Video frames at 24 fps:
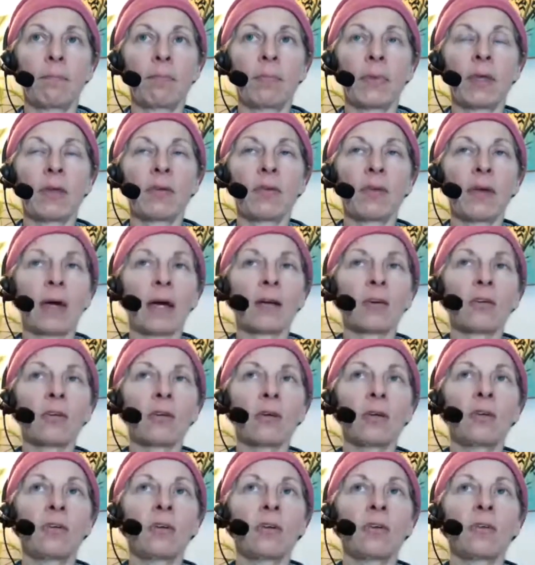is
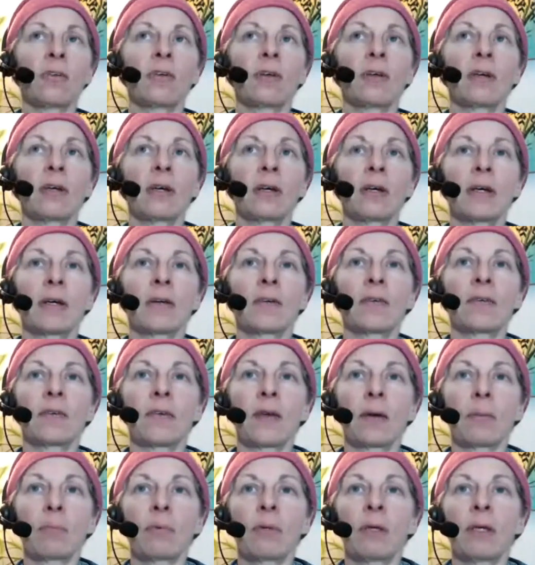actually just
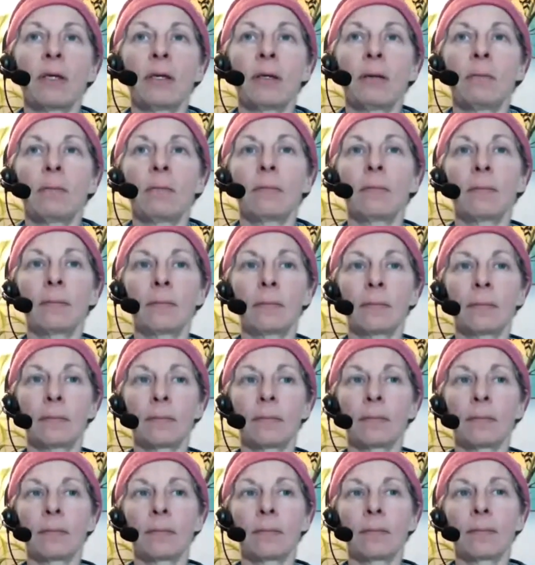accepting
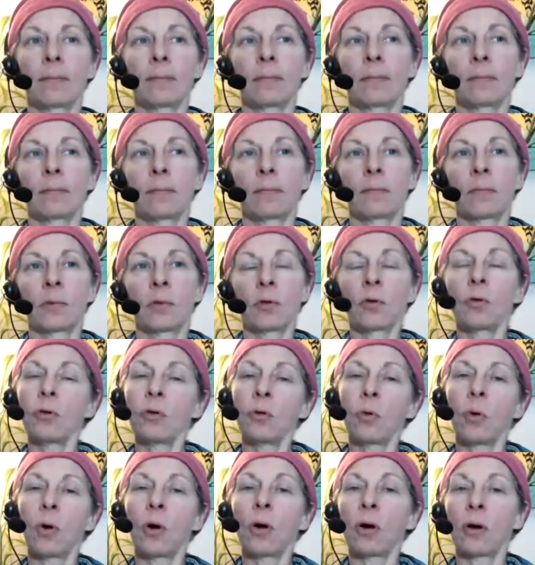who
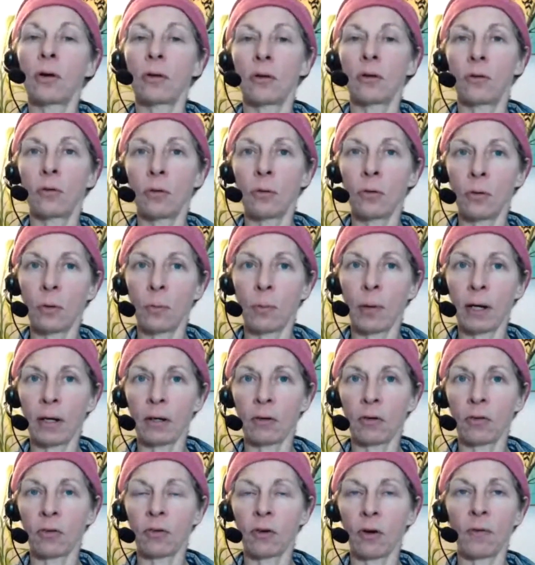you are, the truth about
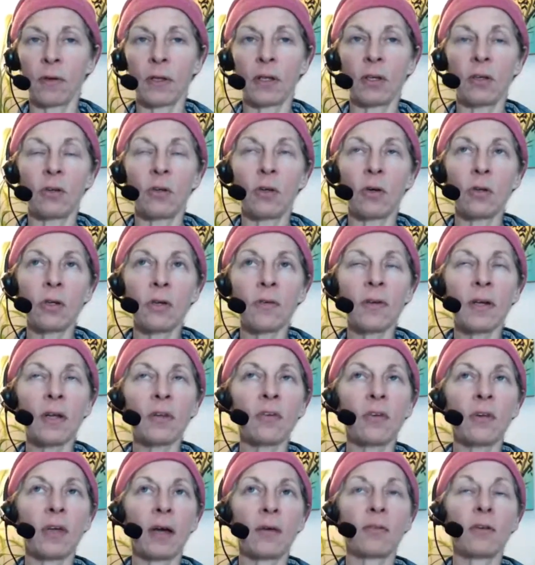yourself. And you don't even
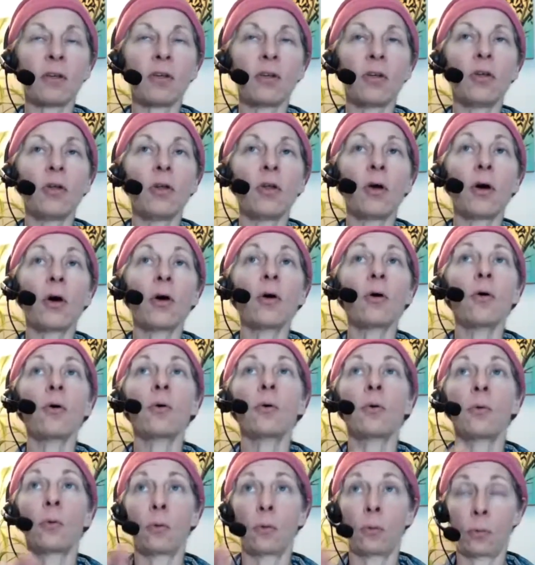necessarily have to
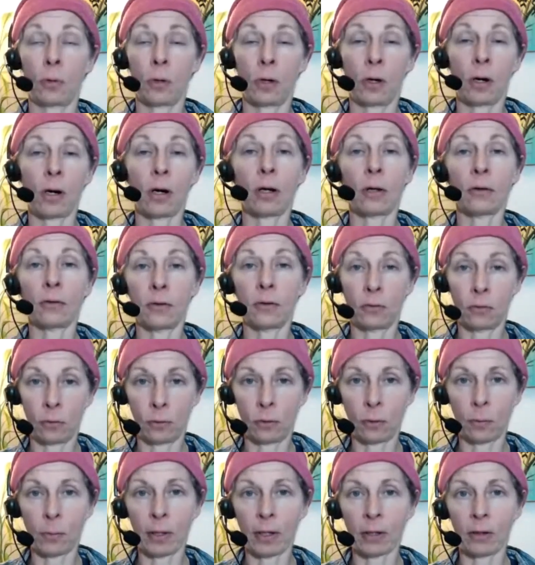know all the
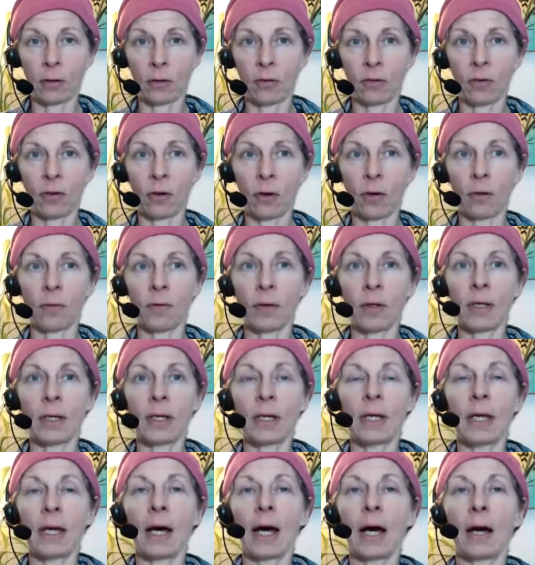truth about yourself.
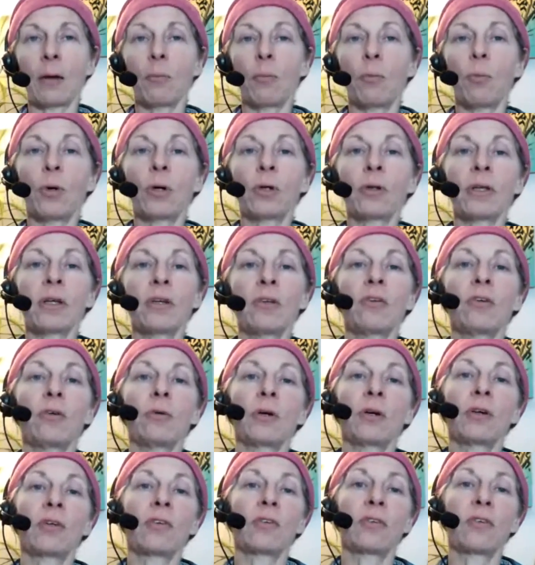I'm willing to
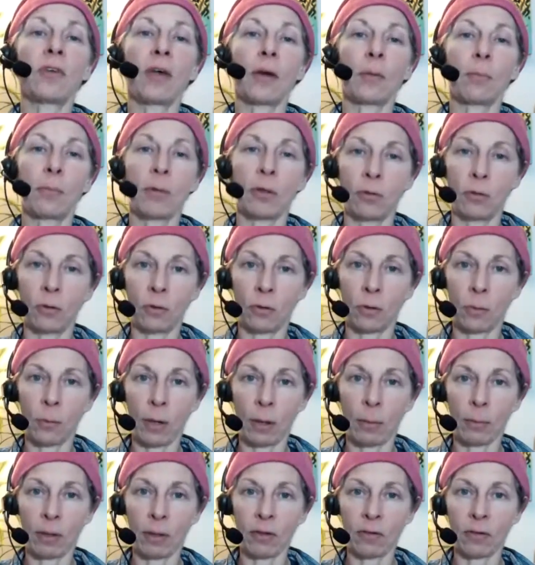accept the truth
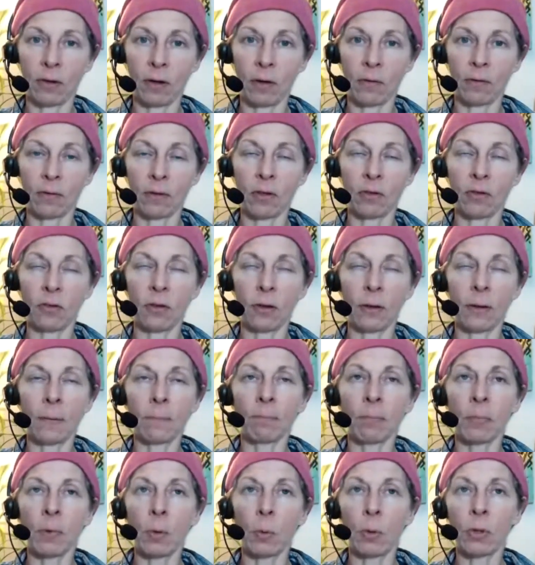about myself, because
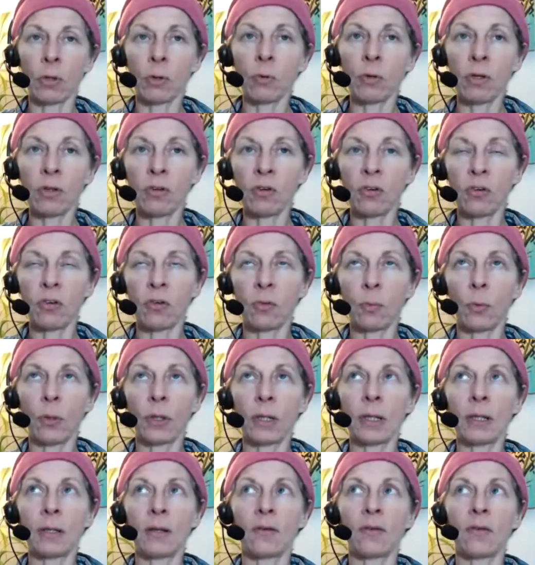one of the reasons she's
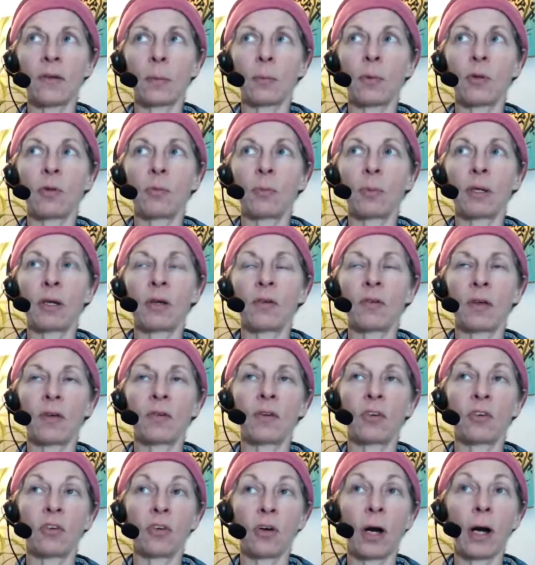bringing this up is because as
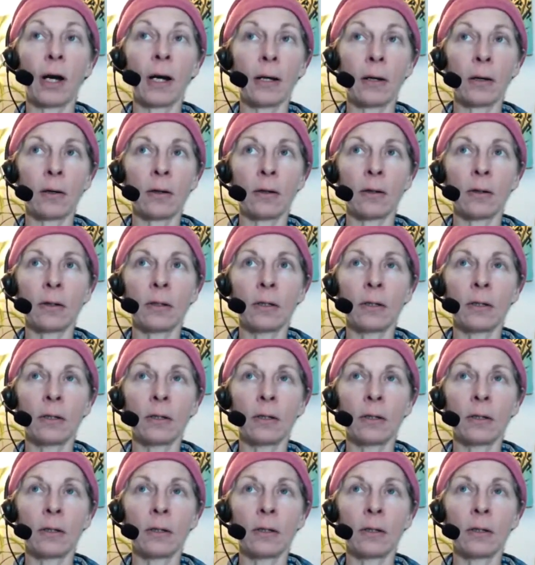a child,